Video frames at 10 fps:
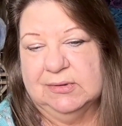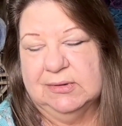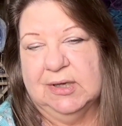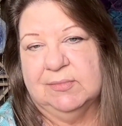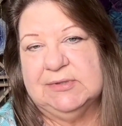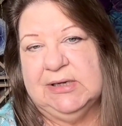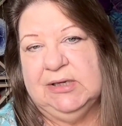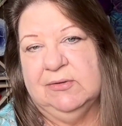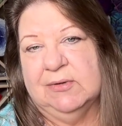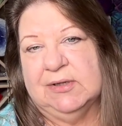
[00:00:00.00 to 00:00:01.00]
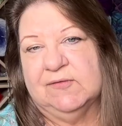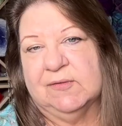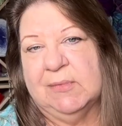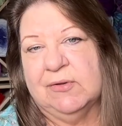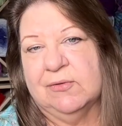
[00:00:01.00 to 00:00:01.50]
update you on
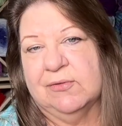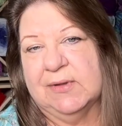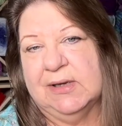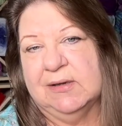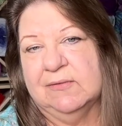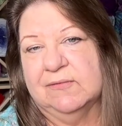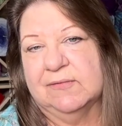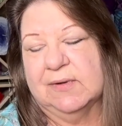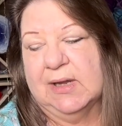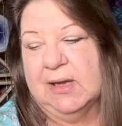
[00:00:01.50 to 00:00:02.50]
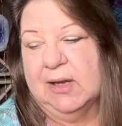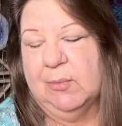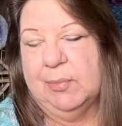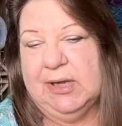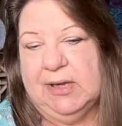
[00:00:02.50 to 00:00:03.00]
some other things,
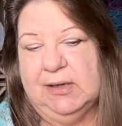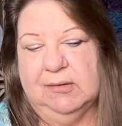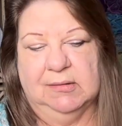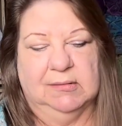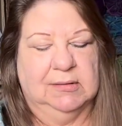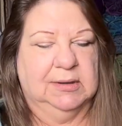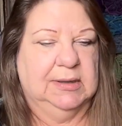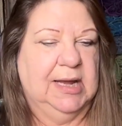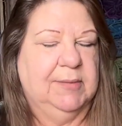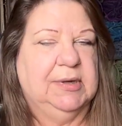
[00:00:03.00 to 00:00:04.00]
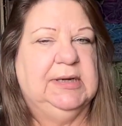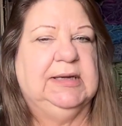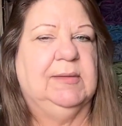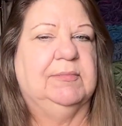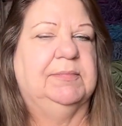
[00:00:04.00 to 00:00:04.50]
but I'm gonna
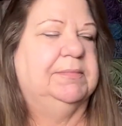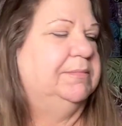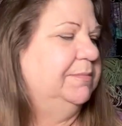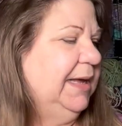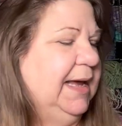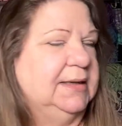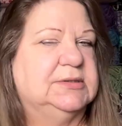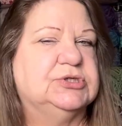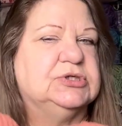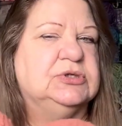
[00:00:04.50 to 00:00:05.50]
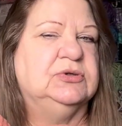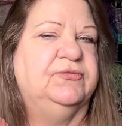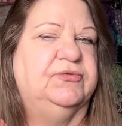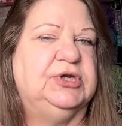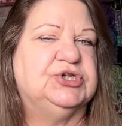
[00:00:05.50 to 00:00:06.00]
get back to
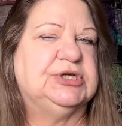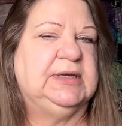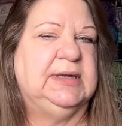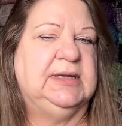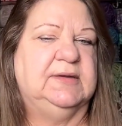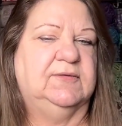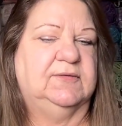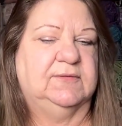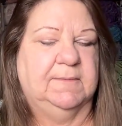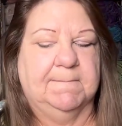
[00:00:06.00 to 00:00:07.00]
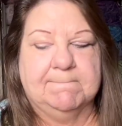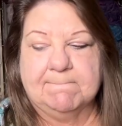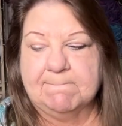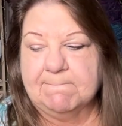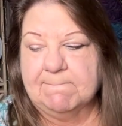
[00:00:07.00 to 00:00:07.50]
finishing this,
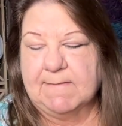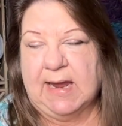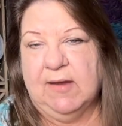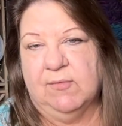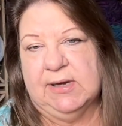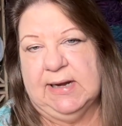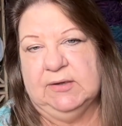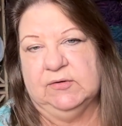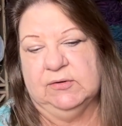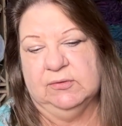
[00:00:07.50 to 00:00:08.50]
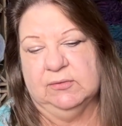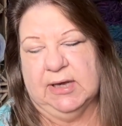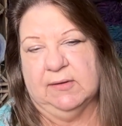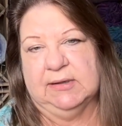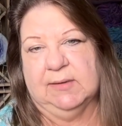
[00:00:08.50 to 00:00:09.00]
and when I do,
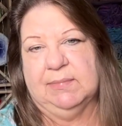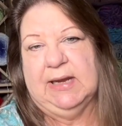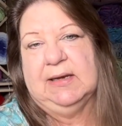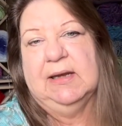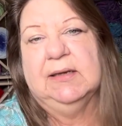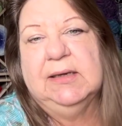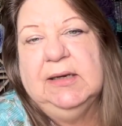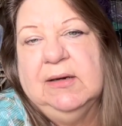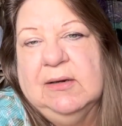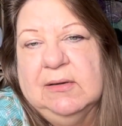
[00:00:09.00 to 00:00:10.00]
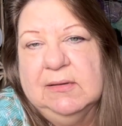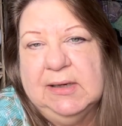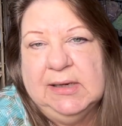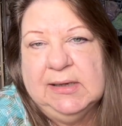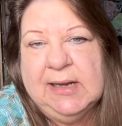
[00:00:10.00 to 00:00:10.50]
I'll get back on here
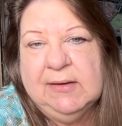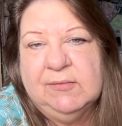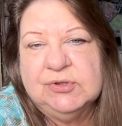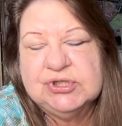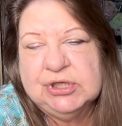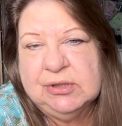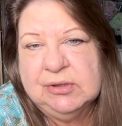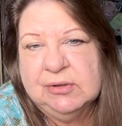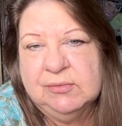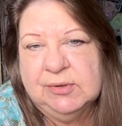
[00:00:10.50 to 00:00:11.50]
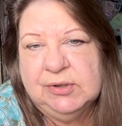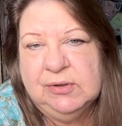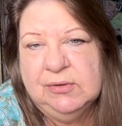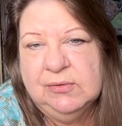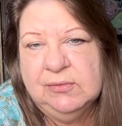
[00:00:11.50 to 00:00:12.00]
and I will share with
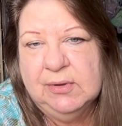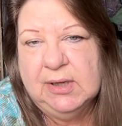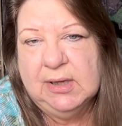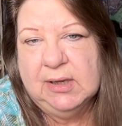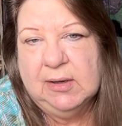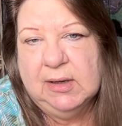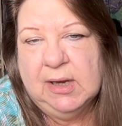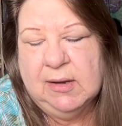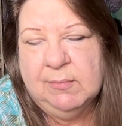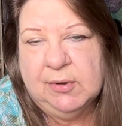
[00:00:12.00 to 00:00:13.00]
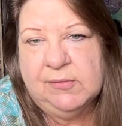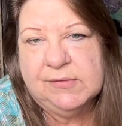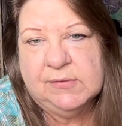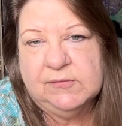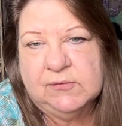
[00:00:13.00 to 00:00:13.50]
you both
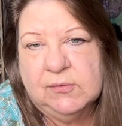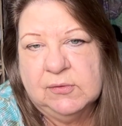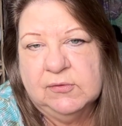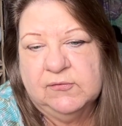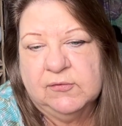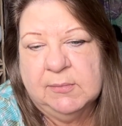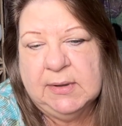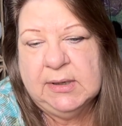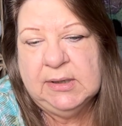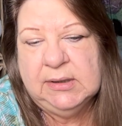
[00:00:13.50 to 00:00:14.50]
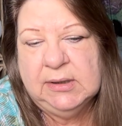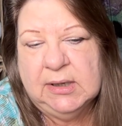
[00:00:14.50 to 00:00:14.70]
those orders from my